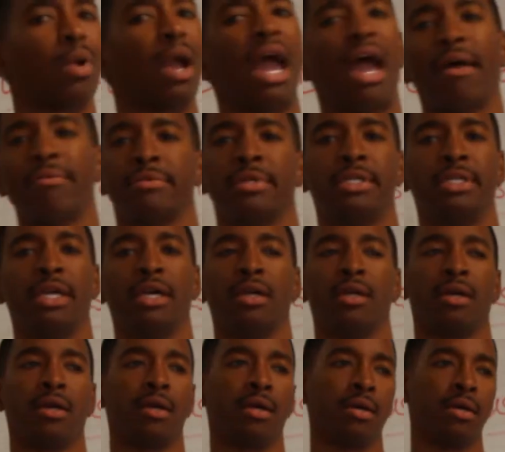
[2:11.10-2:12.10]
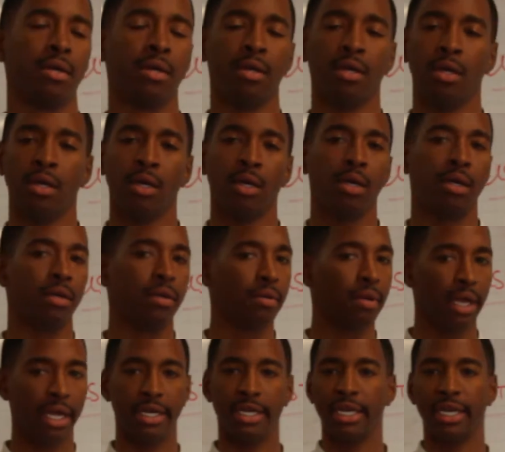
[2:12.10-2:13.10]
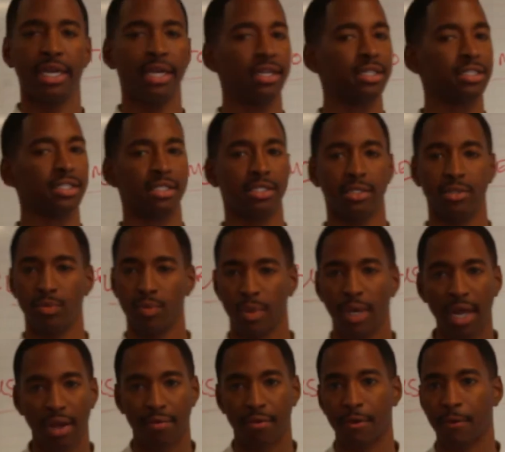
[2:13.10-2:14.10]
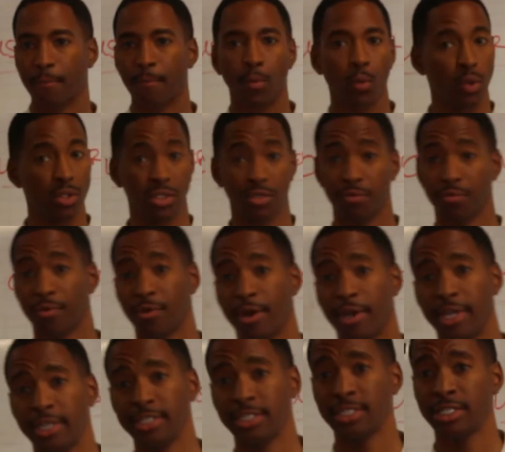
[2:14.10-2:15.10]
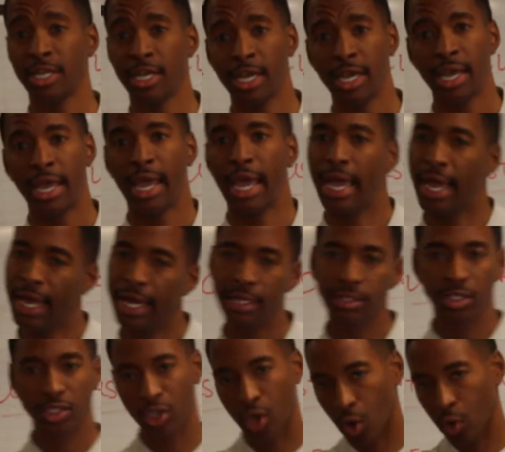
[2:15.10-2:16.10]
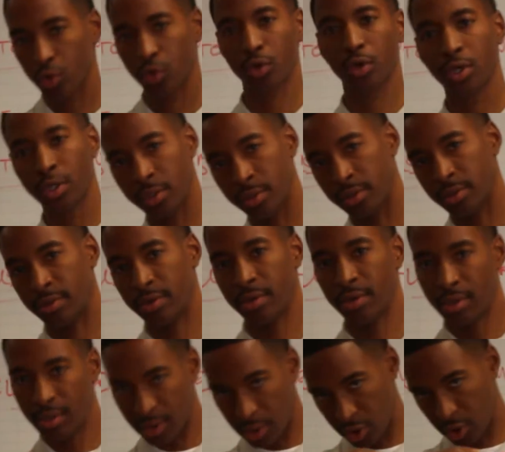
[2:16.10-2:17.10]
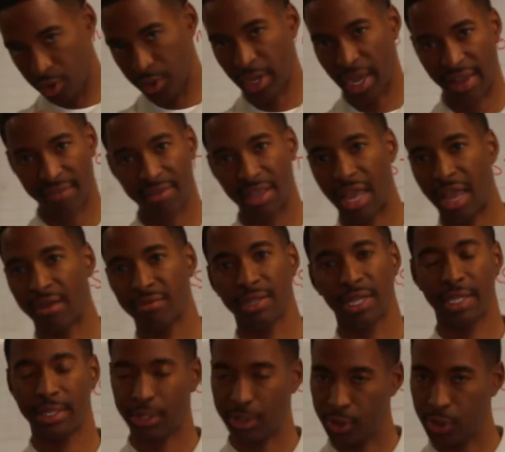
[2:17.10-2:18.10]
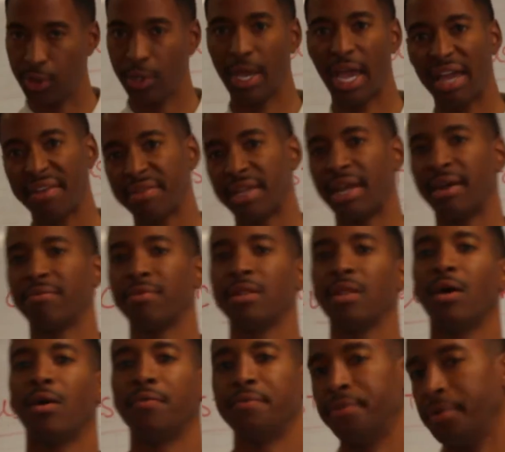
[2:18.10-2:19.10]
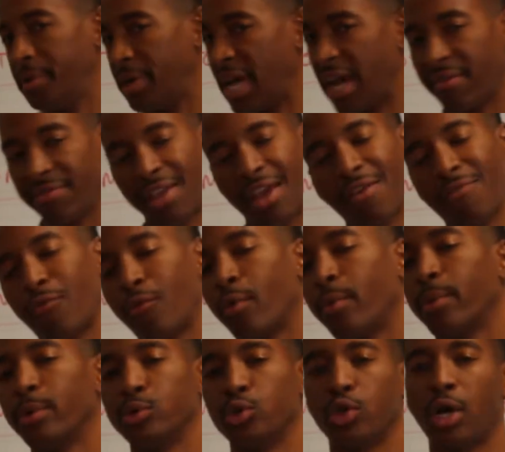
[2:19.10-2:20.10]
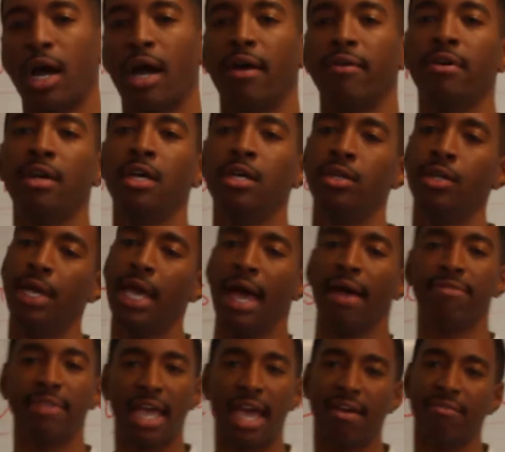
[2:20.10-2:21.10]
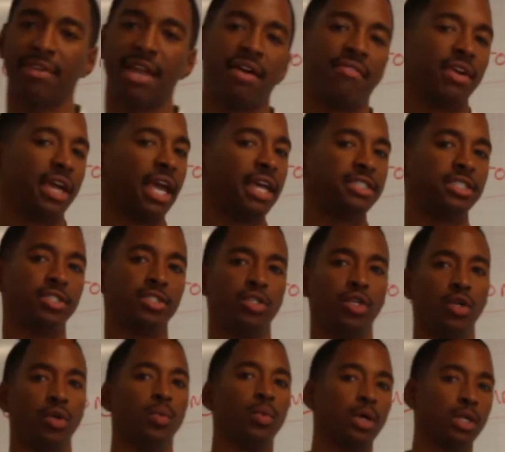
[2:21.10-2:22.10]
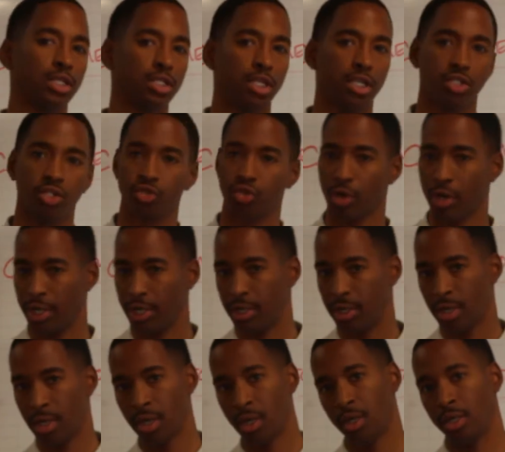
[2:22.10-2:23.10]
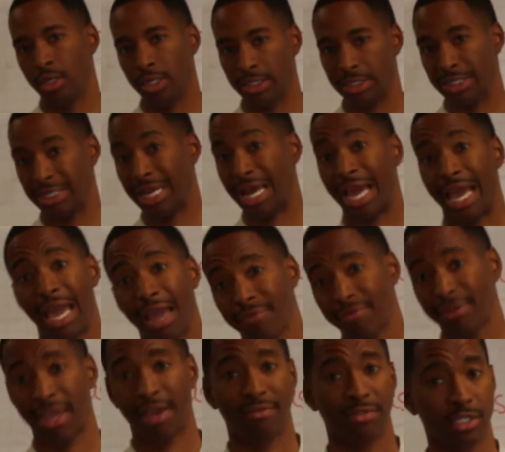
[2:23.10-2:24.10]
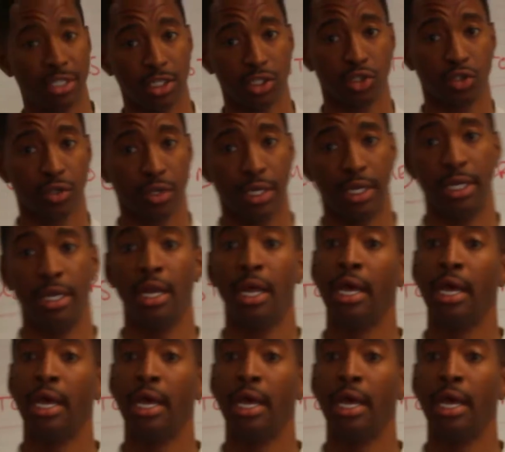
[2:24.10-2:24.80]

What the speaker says: after dinner, in the kitchen, whatever, with your friends, and to go through. Do you have to have leather? Do you have to have cloth? Do you have to have four-wheel drive? Do you have to have navigation? Do you want a touchscreen? Does it not have to have a touchscreen?